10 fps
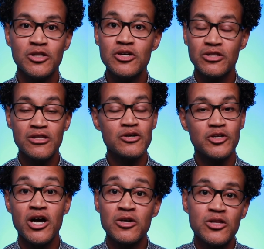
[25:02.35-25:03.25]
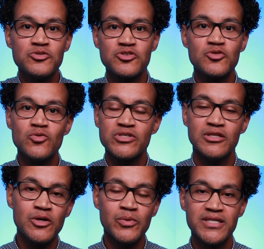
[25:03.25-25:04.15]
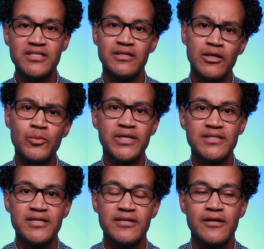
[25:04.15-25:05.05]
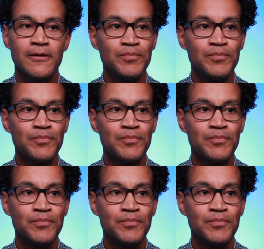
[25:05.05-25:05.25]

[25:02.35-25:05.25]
look, look, y'all closed the schools and look what it did, look what it did.